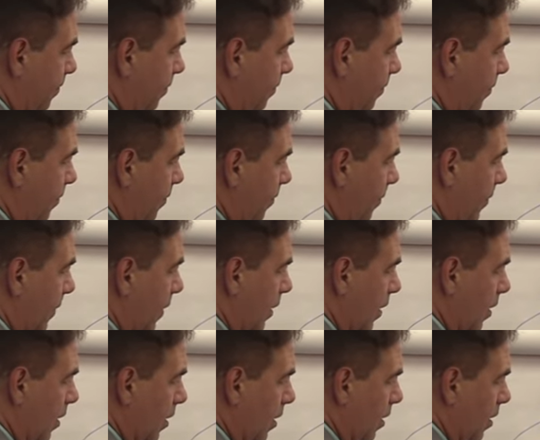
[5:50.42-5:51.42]

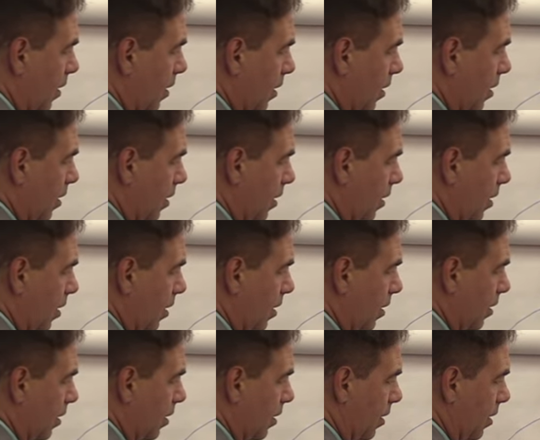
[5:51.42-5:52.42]

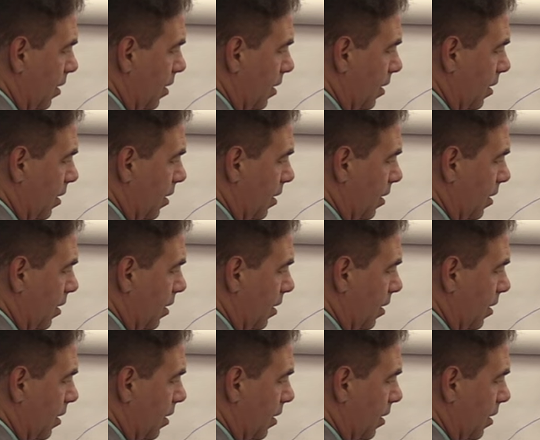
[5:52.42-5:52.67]
No one is speaking in this clip.